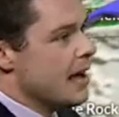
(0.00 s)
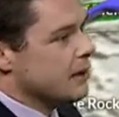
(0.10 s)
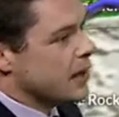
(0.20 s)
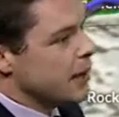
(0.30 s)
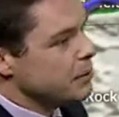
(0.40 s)

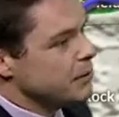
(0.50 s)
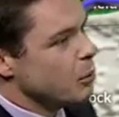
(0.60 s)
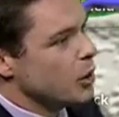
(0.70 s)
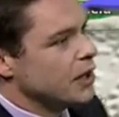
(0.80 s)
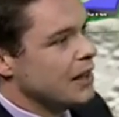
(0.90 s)
A couple of
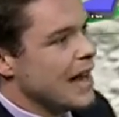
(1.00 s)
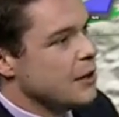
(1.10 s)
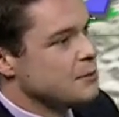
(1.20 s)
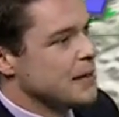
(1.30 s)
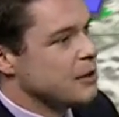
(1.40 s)
more
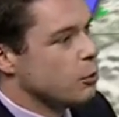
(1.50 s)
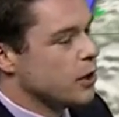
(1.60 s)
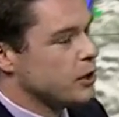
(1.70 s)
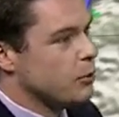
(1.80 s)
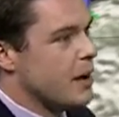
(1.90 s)
clouds begin to
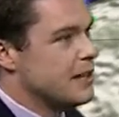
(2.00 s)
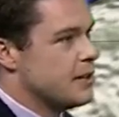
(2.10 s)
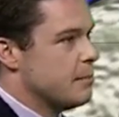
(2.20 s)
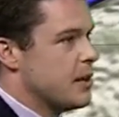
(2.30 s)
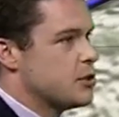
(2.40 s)
work their way
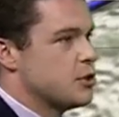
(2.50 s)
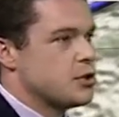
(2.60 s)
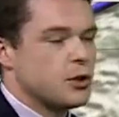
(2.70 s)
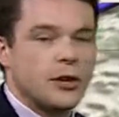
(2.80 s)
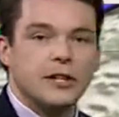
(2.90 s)
into the picture
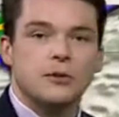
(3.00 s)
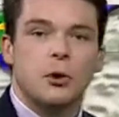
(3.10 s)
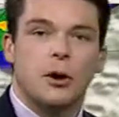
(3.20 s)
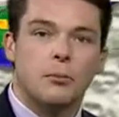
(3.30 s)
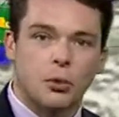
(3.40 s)
starting
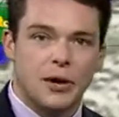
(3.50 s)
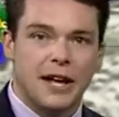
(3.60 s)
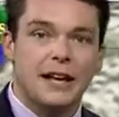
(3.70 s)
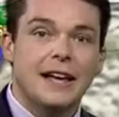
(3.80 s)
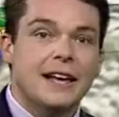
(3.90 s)
tomorrow
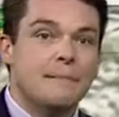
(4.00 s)
morning.